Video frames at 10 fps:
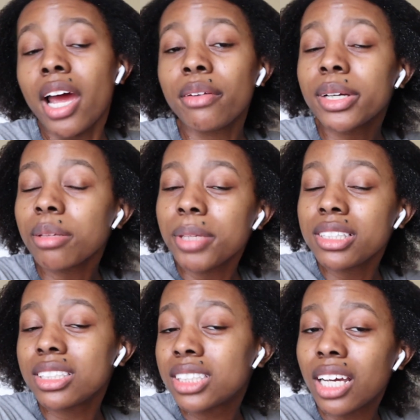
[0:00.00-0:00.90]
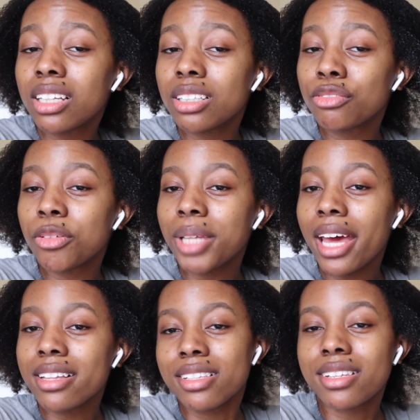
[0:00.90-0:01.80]
I recommend detangling from the
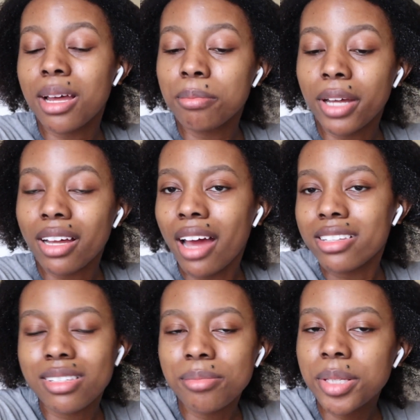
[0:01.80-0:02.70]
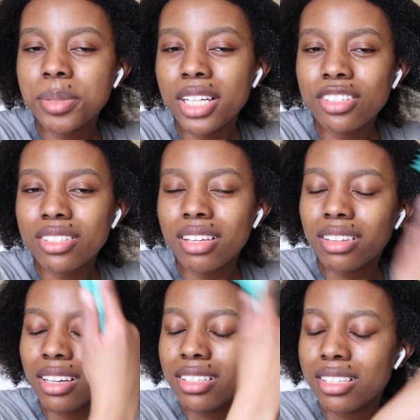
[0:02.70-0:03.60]
ends up, but sometimes I just get
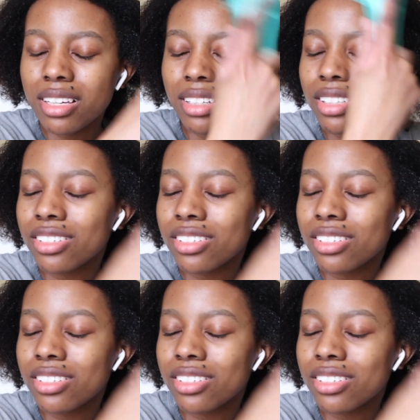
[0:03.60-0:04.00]
lazy and